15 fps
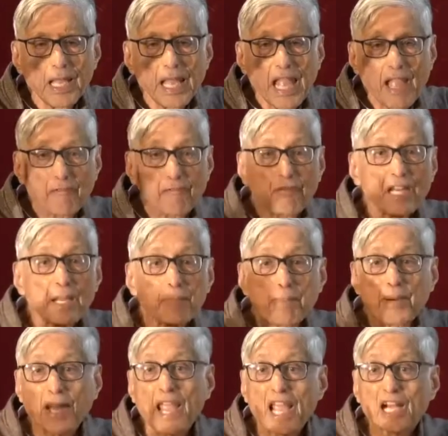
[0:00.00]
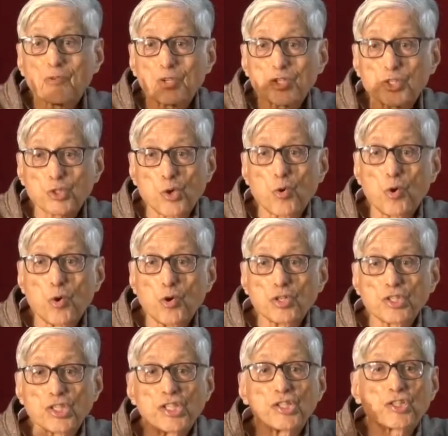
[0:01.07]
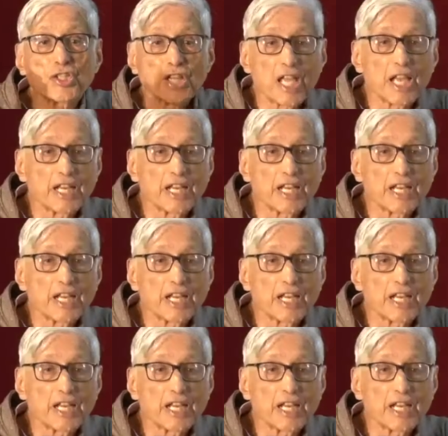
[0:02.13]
Every prayer was so sincere,